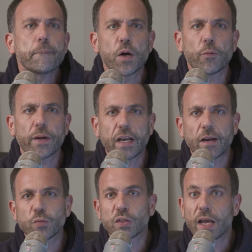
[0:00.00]
But when it
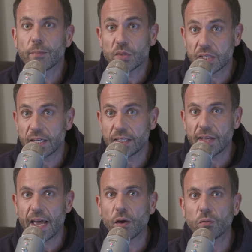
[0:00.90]
comes time to sitting
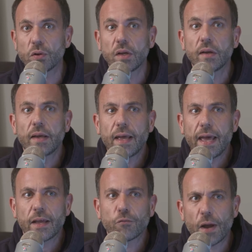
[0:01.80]
down
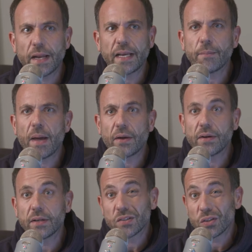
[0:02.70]
and writing
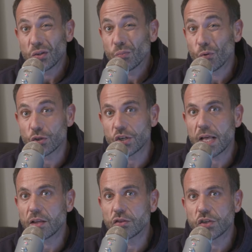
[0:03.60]
about it, it's a little more
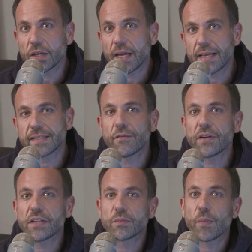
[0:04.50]
challenging. As
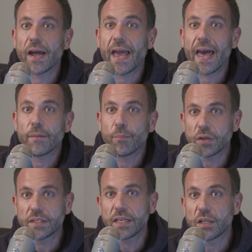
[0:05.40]
evidenced by, I had a
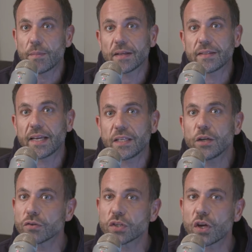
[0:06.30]
book deal about 10
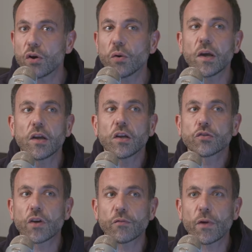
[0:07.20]
years ago,
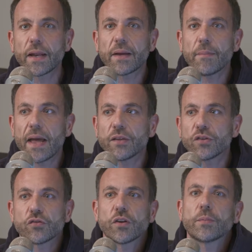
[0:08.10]
tried writing a
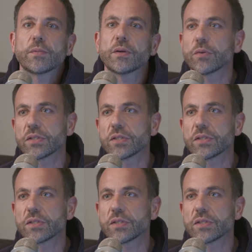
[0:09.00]
manuscript. It